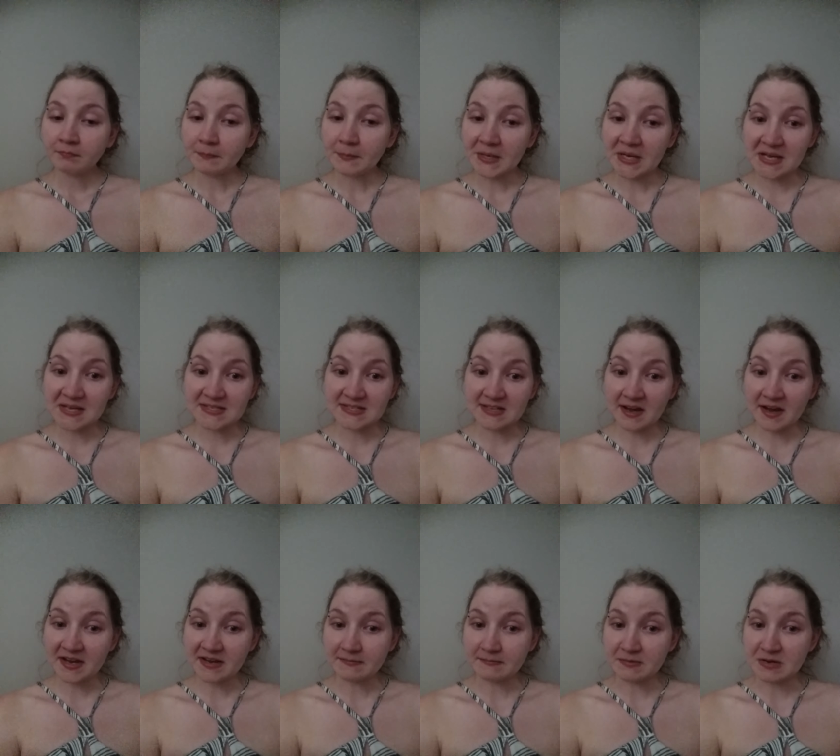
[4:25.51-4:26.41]
Because
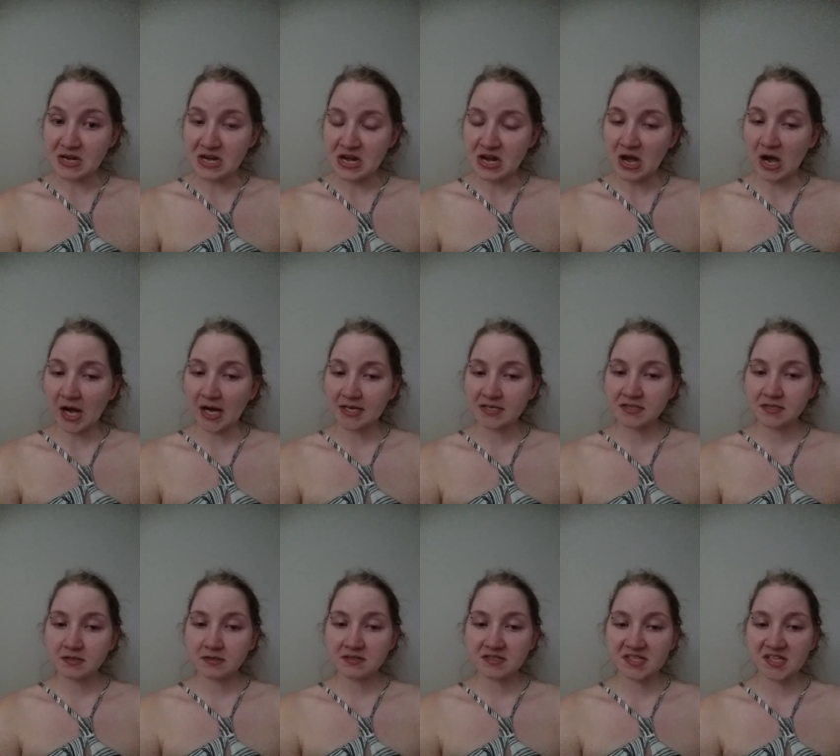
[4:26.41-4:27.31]
I am
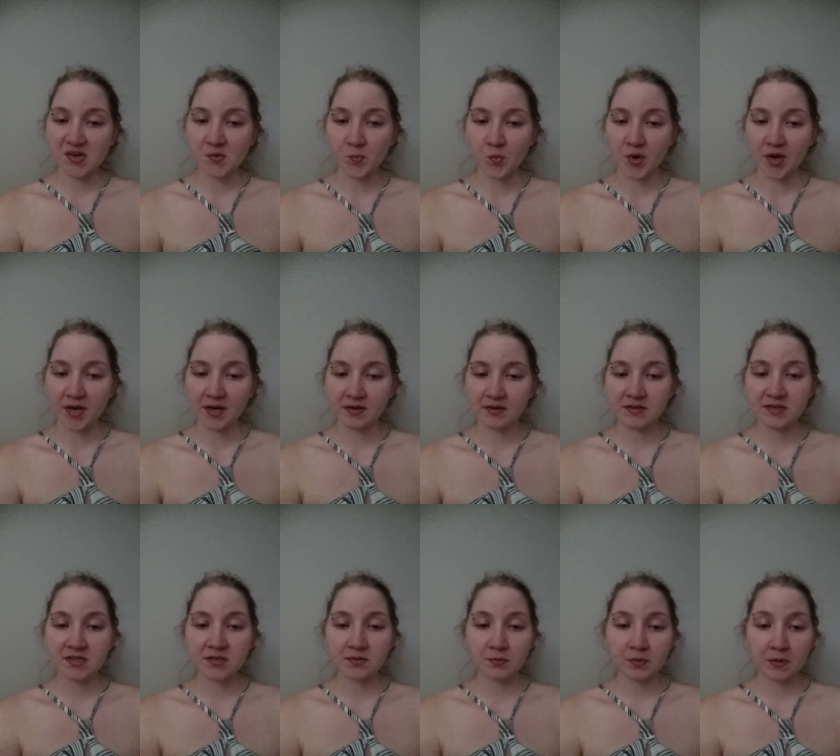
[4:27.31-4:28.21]
not someone
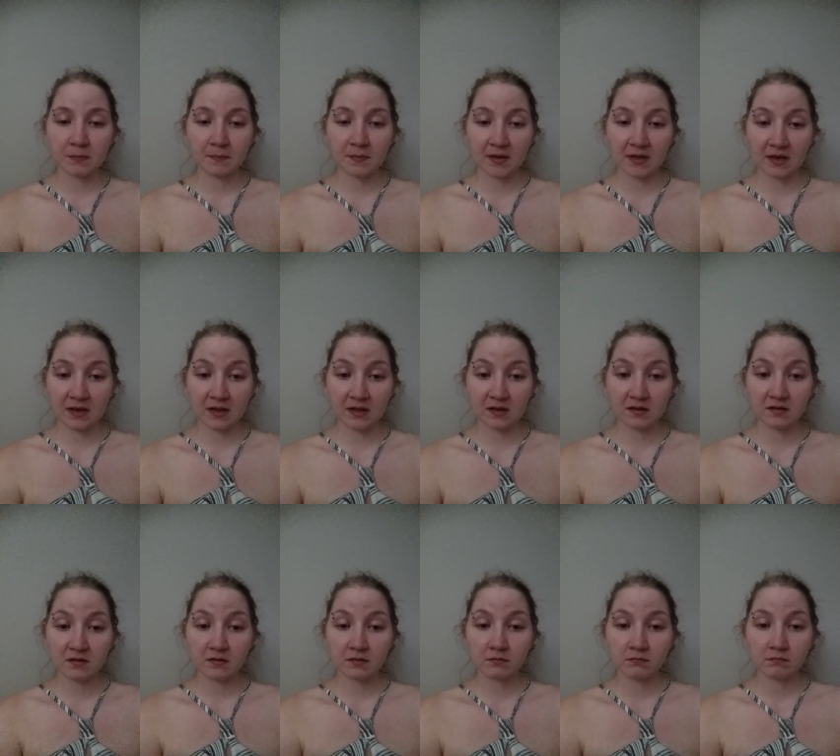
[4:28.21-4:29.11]
to be pitied.
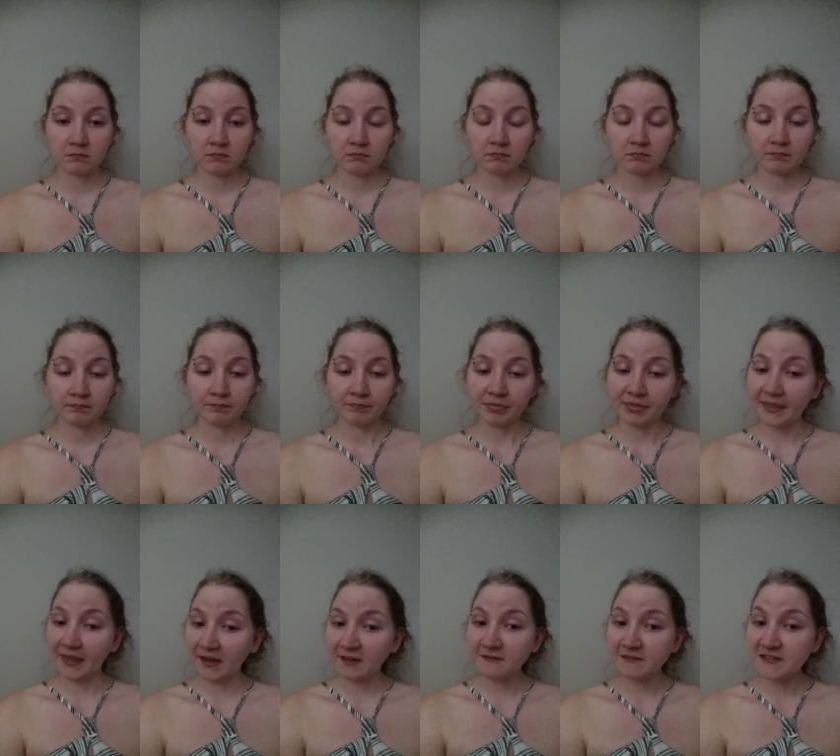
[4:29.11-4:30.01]

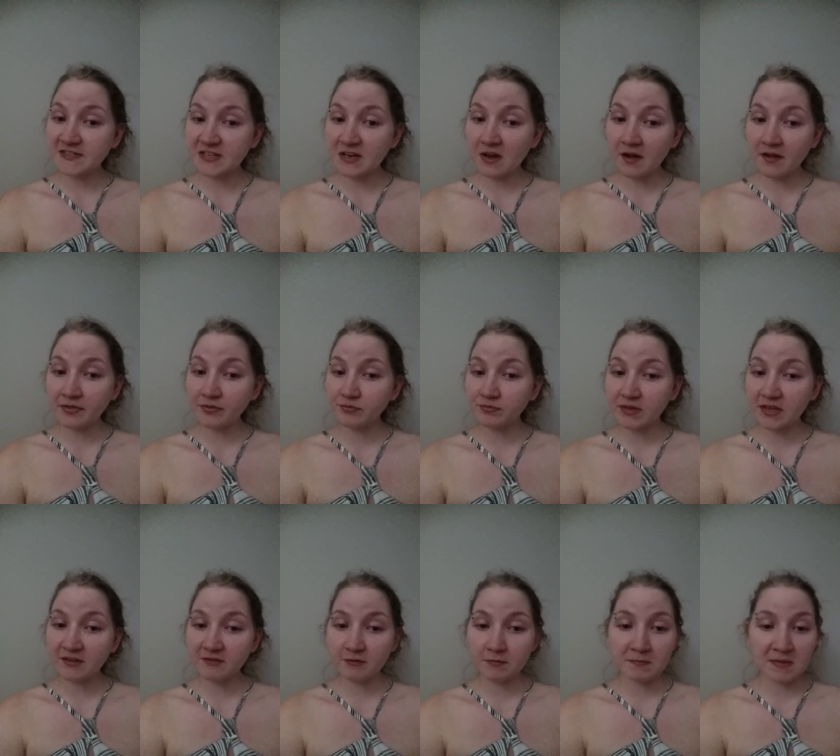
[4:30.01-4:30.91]
Life has not
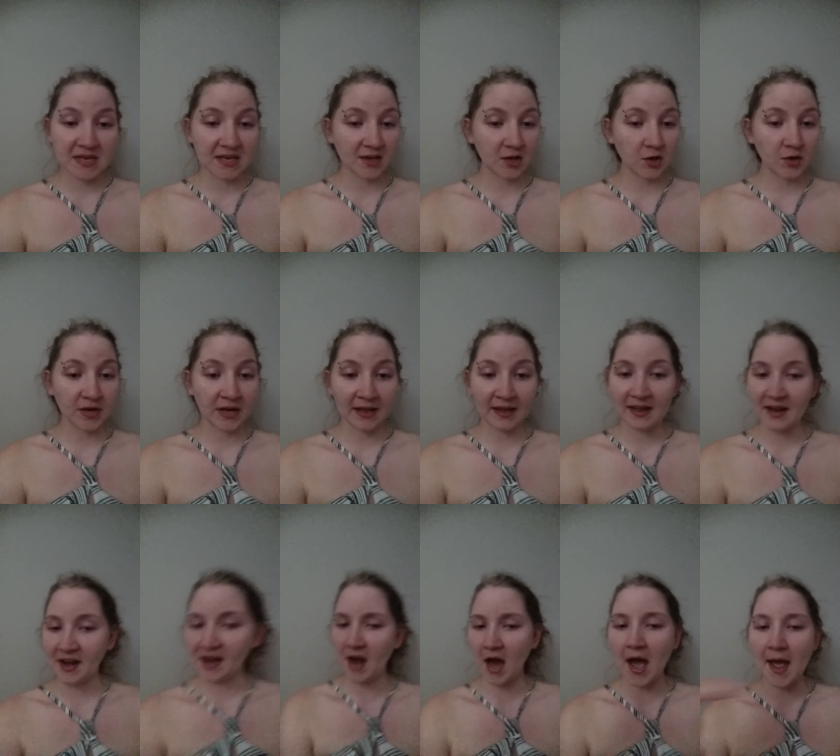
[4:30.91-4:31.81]
given me a good
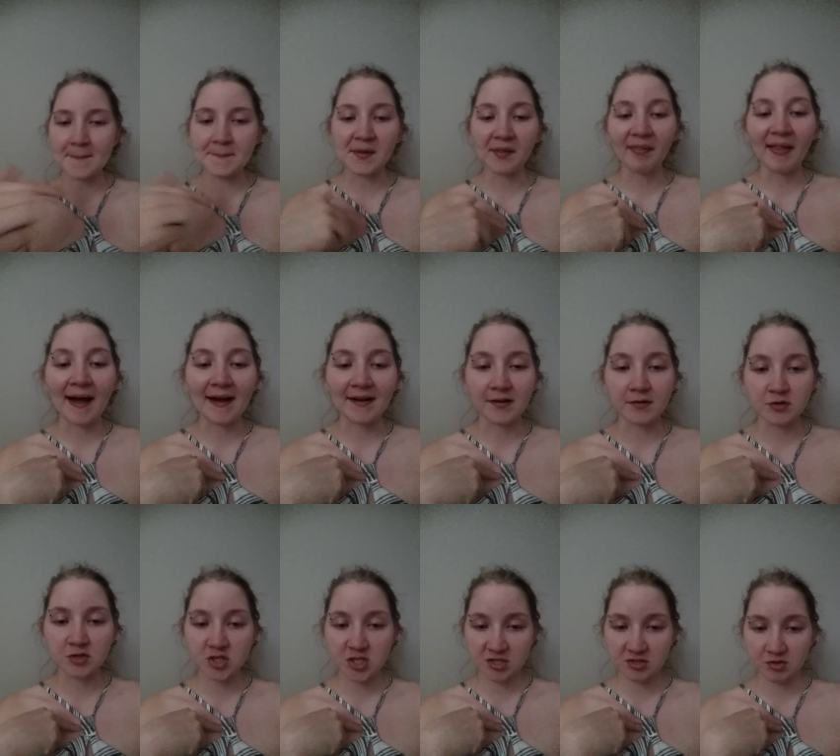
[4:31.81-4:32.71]
hand, and I'm
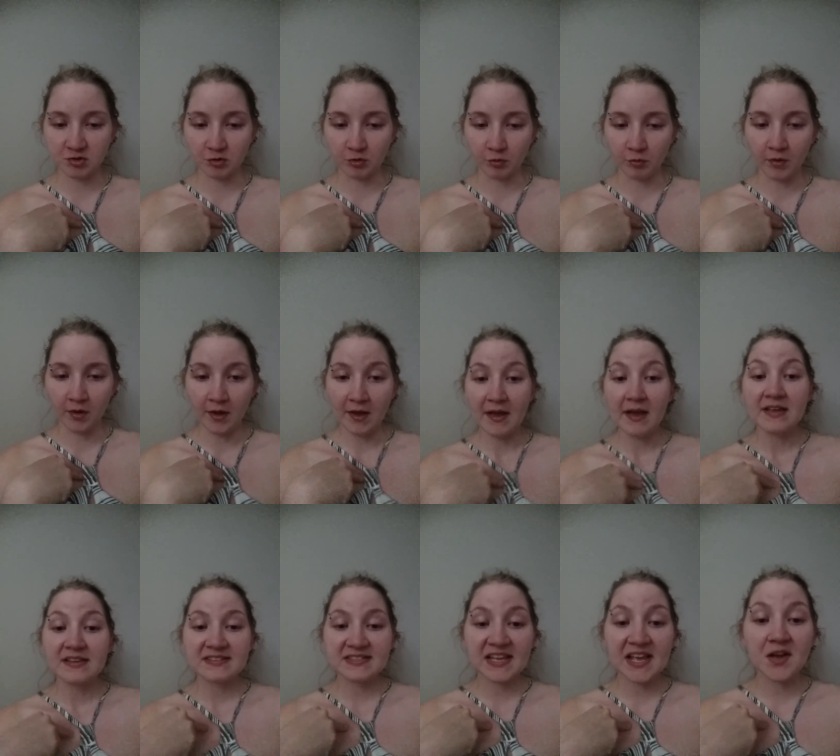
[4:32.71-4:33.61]
allowed to
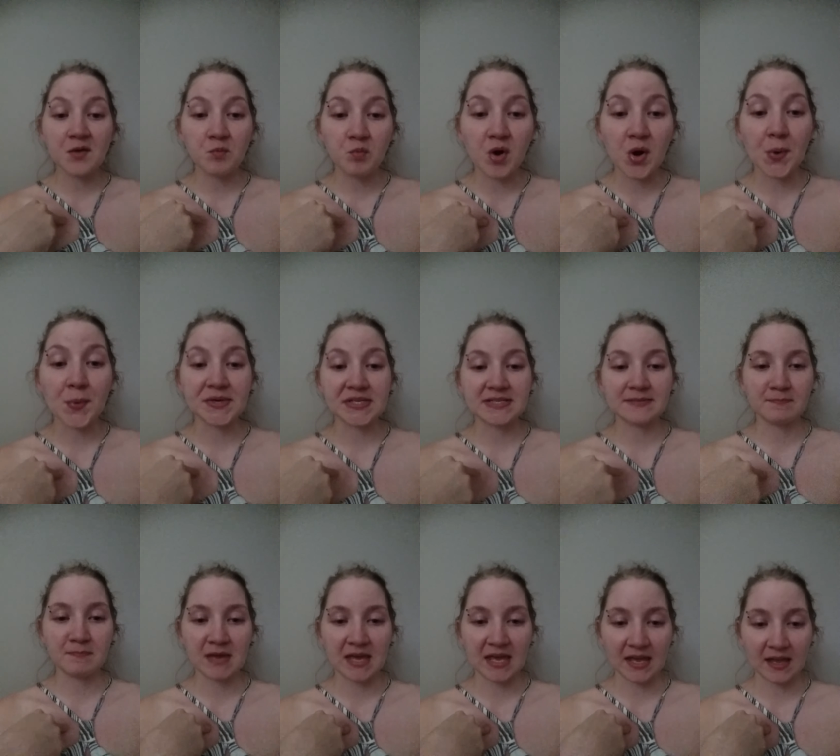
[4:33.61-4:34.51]
say, woe is
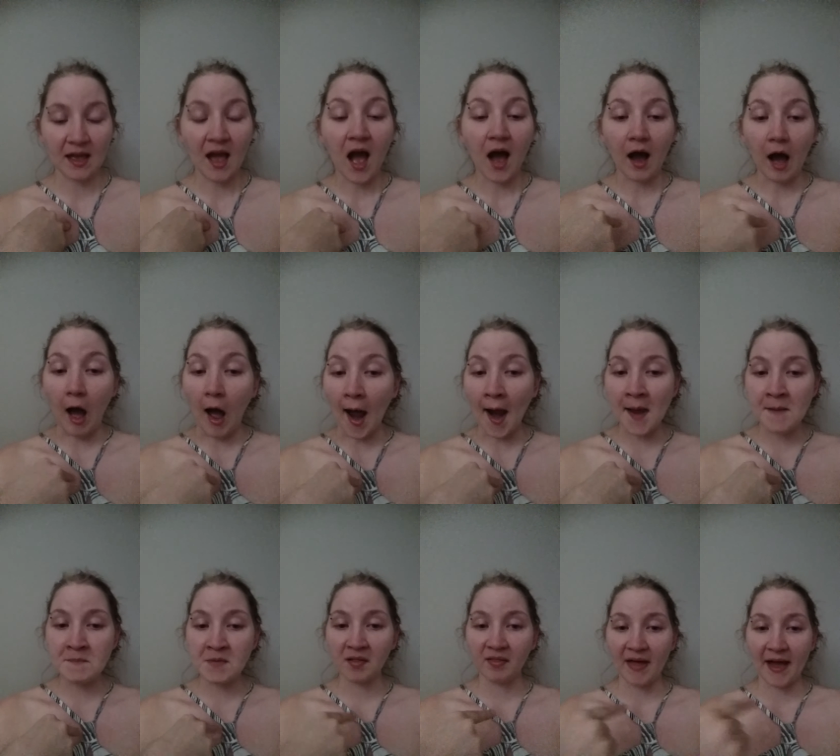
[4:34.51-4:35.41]
me.
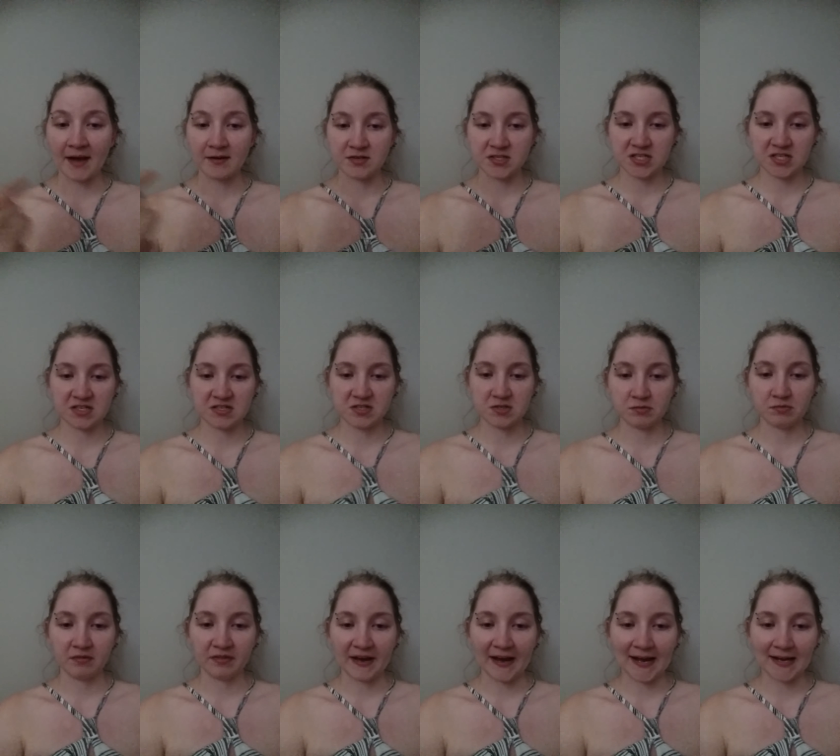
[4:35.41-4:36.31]
I'm allowed to
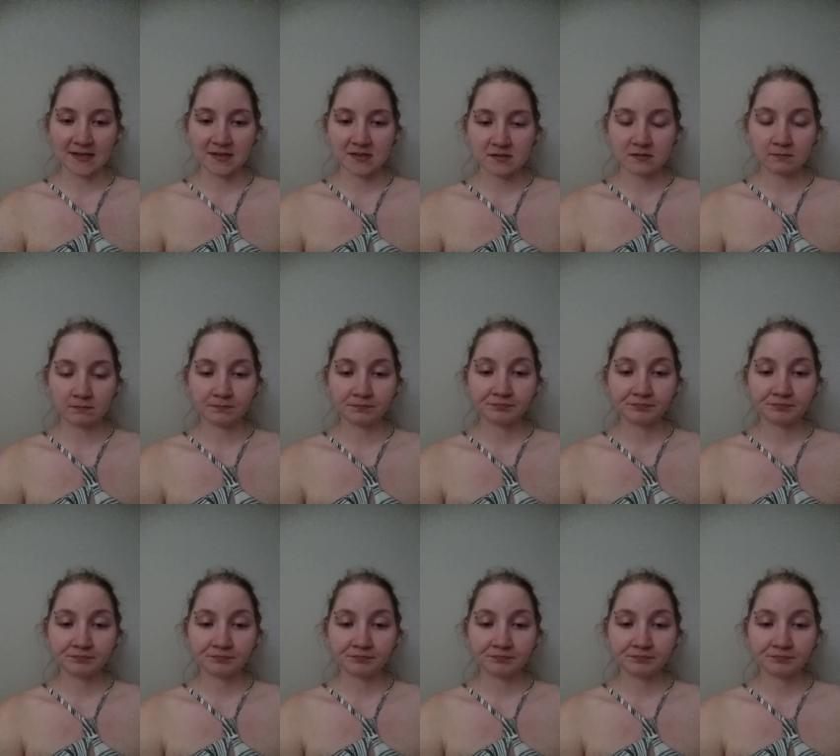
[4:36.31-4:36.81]
do that.